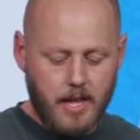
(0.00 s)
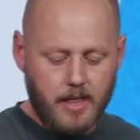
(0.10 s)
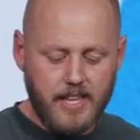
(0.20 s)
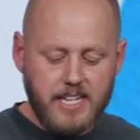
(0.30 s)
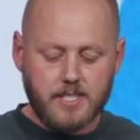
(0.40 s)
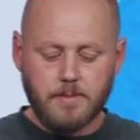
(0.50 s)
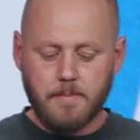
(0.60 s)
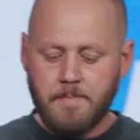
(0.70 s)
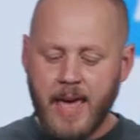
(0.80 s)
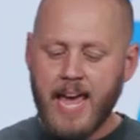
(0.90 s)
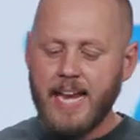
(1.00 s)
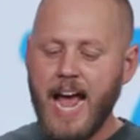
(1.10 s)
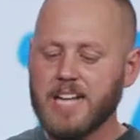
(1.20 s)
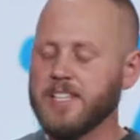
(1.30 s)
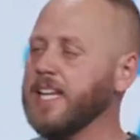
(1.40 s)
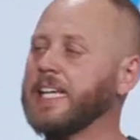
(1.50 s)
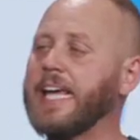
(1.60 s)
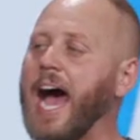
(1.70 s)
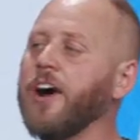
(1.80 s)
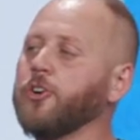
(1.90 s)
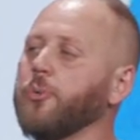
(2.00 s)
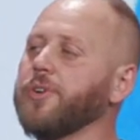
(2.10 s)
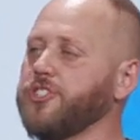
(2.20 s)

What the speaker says: This man has an encounter with